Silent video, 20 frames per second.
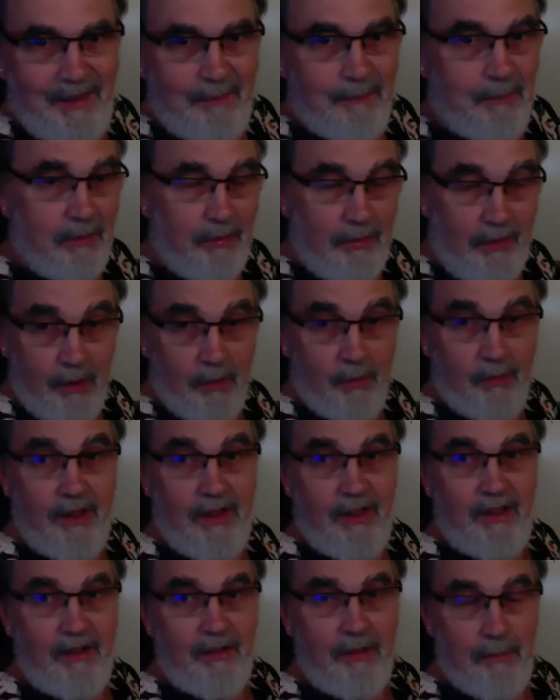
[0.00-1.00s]
but the
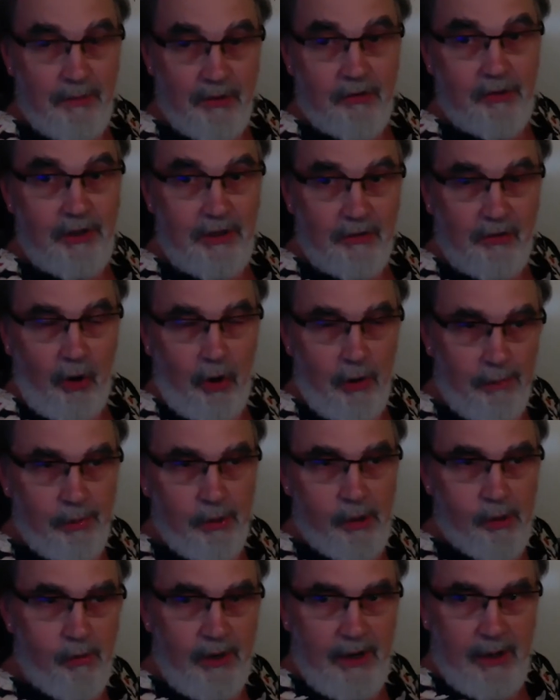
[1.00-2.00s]
machines are
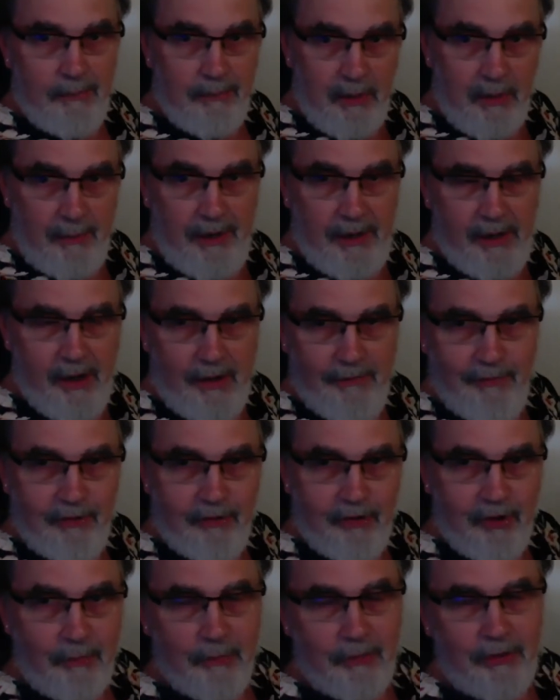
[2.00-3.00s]
programmed to pay off on
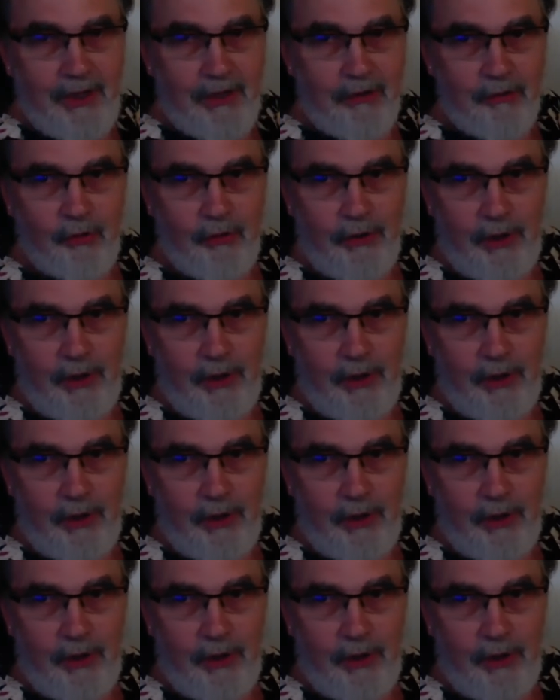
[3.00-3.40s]
some schedule.